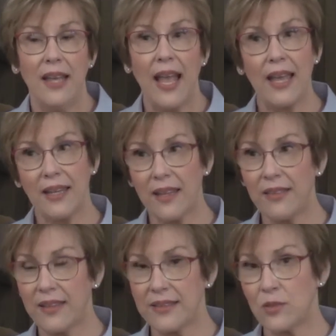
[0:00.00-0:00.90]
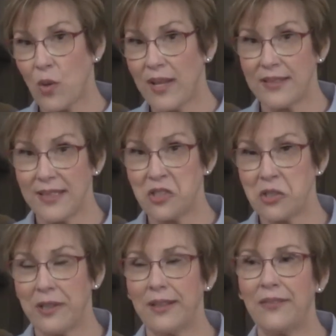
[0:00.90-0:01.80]
And in this
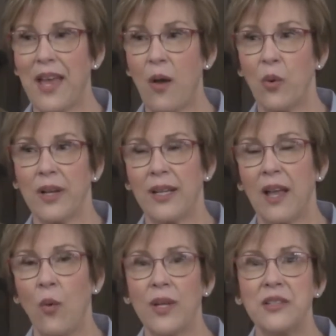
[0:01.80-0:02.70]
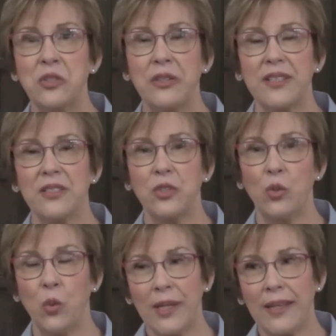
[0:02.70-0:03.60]
transition of how we're going to go into this
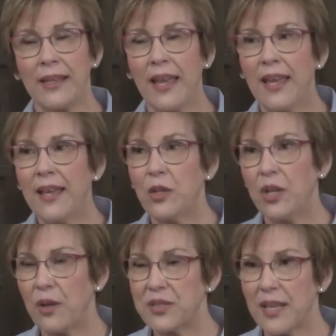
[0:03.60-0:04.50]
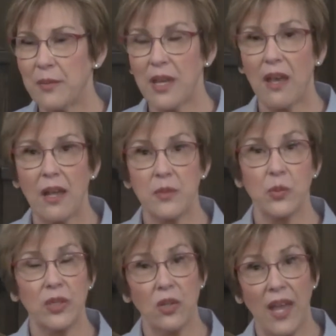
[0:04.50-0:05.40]
new week, you know, sometimes
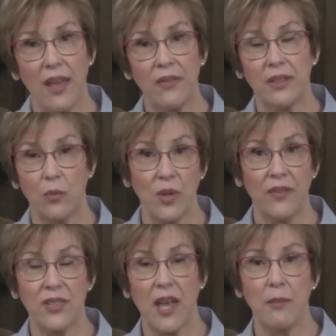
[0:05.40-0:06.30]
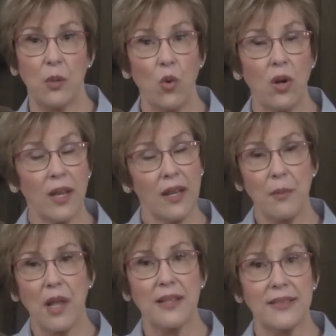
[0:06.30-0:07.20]
when you're having a rough time at work, and
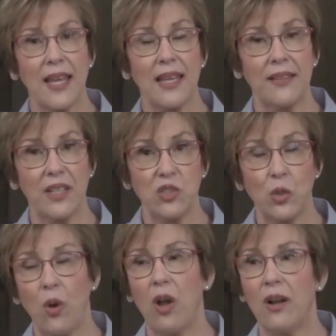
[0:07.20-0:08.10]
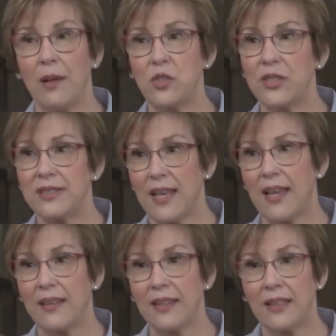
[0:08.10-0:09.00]
I'm not saying that you are, I'm just
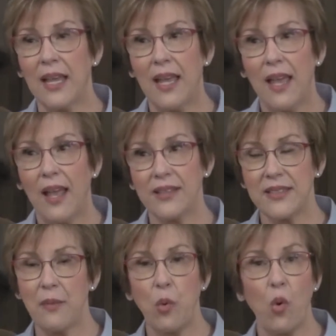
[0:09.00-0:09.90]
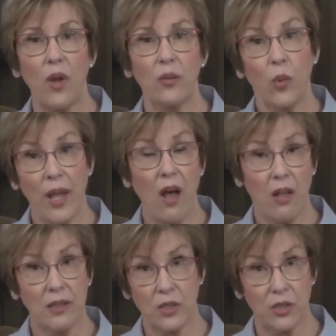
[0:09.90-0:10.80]
saying that at some point we
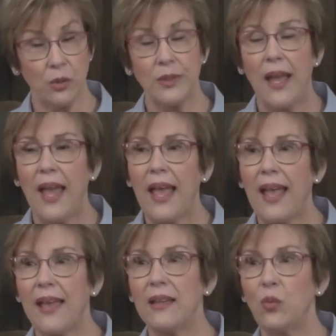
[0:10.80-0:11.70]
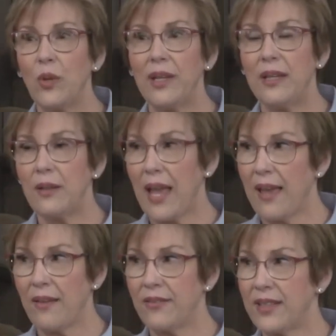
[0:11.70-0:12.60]
all do. And we
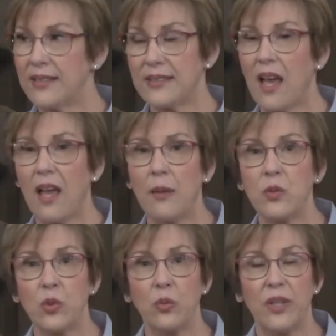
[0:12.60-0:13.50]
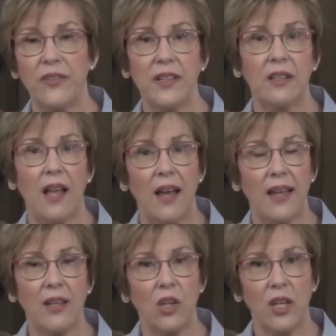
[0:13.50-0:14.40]
have these times when we feel
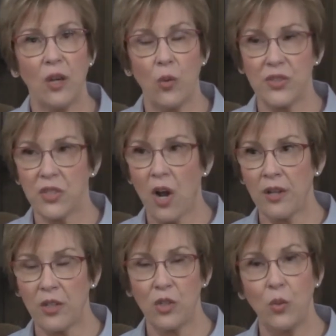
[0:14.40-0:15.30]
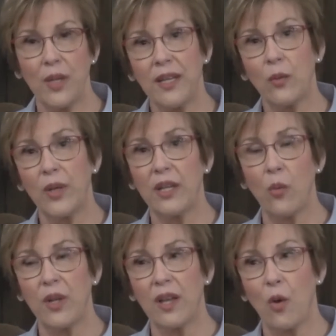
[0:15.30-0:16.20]
like, you know, we're starting a new week, we don't
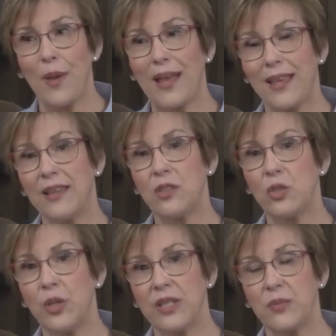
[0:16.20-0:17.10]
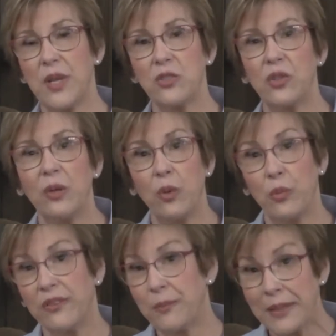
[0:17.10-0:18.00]
want to go back into it, especially when
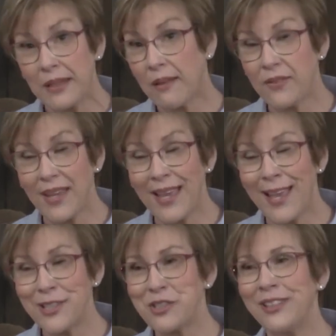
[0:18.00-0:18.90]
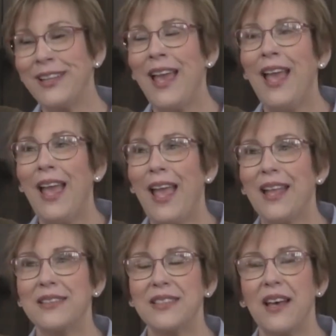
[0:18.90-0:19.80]
we've been on vacation.
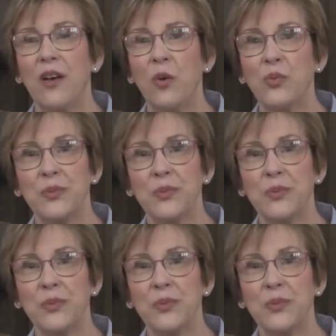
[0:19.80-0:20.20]
And so